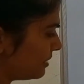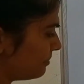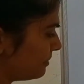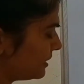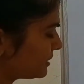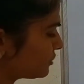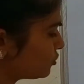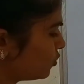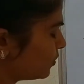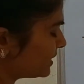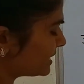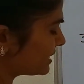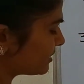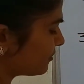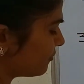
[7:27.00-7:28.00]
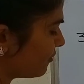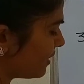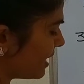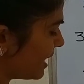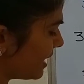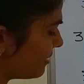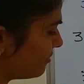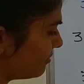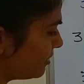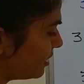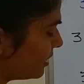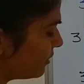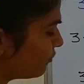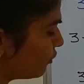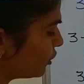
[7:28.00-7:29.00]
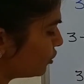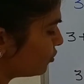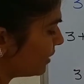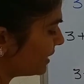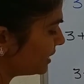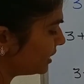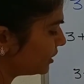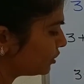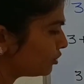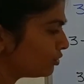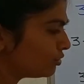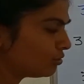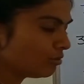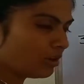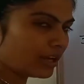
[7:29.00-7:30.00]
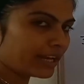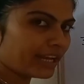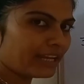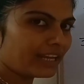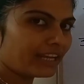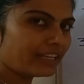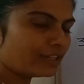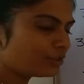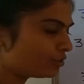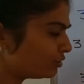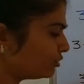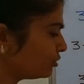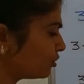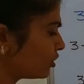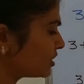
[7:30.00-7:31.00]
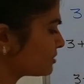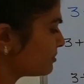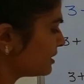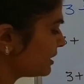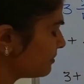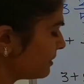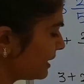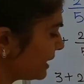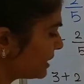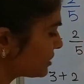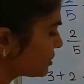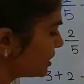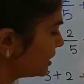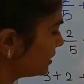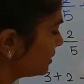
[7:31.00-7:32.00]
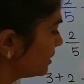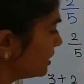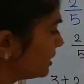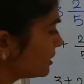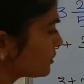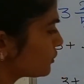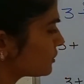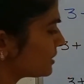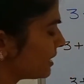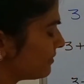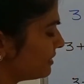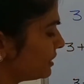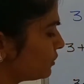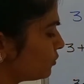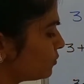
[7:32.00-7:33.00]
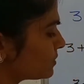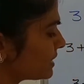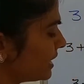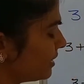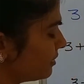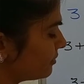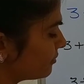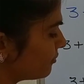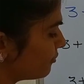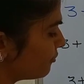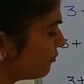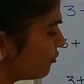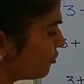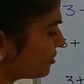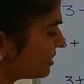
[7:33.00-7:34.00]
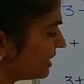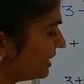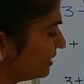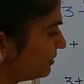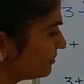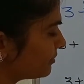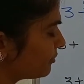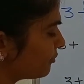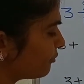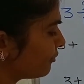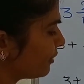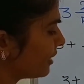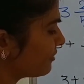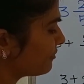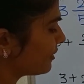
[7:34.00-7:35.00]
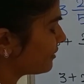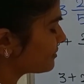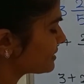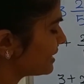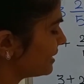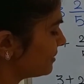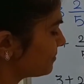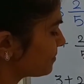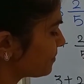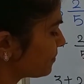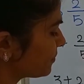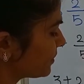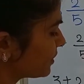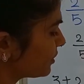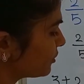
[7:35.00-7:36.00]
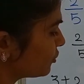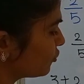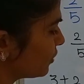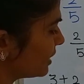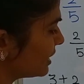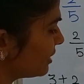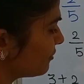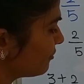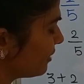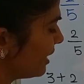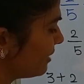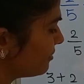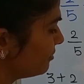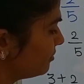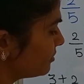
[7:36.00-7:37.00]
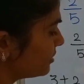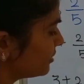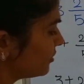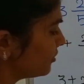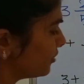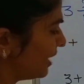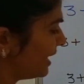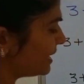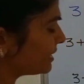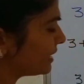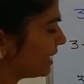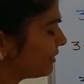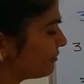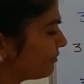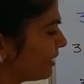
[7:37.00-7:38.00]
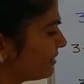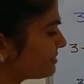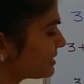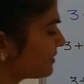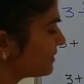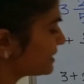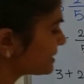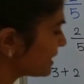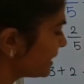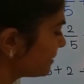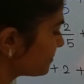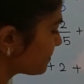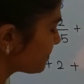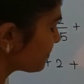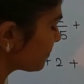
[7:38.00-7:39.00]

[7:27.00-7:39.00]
3 plus 2, which is 5. What do I need to do? Again, I need to do cross multiplication. So 7 2s are 14, 5 5s are 25, right? And 5 7s are